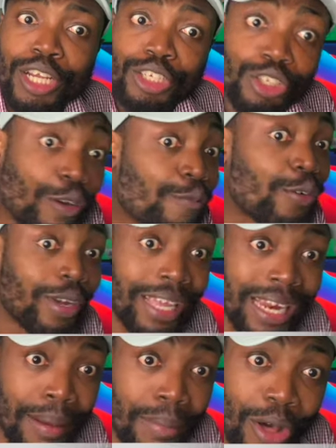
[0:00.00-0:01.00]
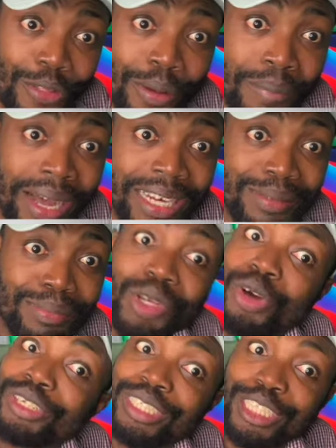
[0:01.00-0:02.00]
Don't forget about the money
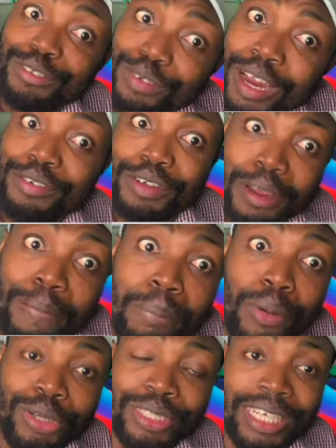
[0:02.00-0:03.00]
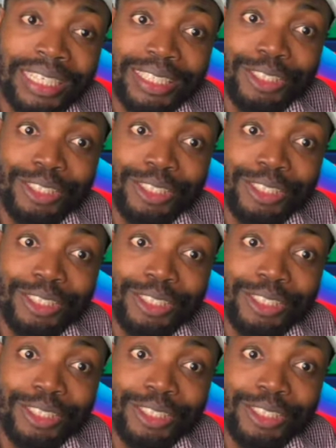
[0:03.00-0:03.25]
because it's very important.